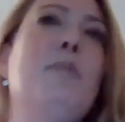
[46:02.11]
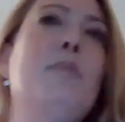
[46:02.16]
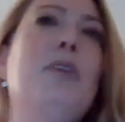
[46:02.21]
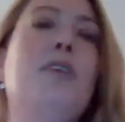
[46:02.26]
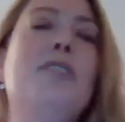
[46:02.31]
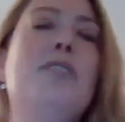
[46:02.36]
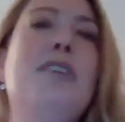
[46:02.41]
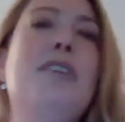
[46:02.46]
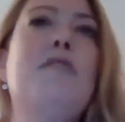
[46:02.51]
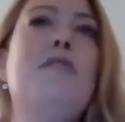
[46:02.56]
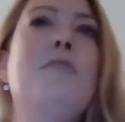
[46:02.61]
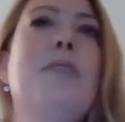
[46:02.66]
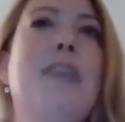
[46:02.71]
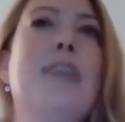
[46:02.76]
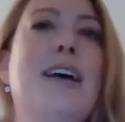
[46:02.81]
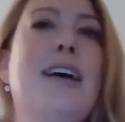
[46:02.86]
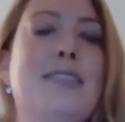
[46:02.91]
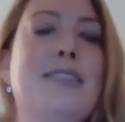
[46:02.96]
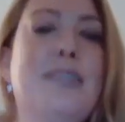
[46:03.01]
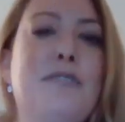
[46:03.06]
because
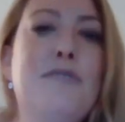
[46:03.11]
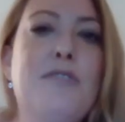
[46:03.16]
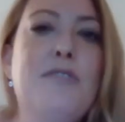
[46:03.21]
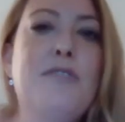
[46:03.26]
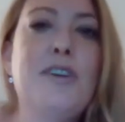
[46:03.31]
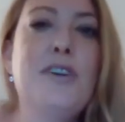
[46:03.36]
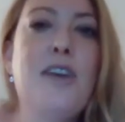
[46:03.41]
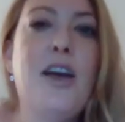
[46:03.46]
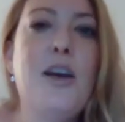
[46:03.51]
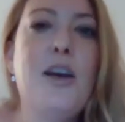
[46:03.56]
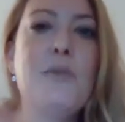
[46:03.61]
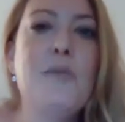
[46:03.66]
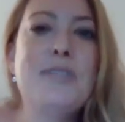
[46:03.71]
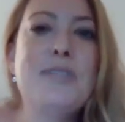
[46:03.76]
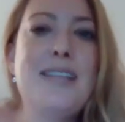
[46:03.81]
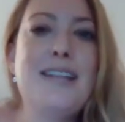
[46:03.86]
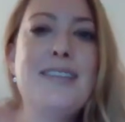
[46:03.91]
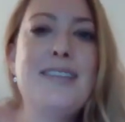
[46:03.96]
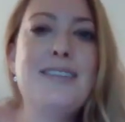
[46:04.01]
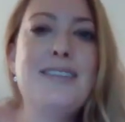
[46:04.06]
everyone has different
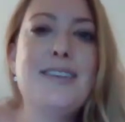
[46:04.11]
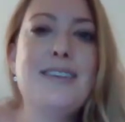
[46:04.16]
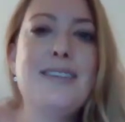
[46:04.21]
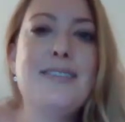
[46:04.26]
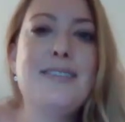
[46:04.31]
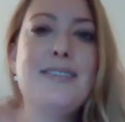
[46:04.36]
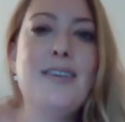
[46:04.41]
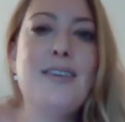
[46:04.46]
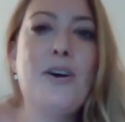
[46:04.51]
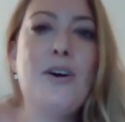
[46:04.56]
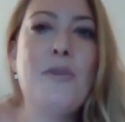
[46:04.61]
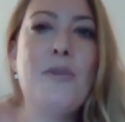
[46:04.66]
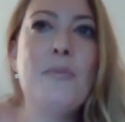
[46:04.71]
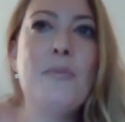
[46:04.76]
senses that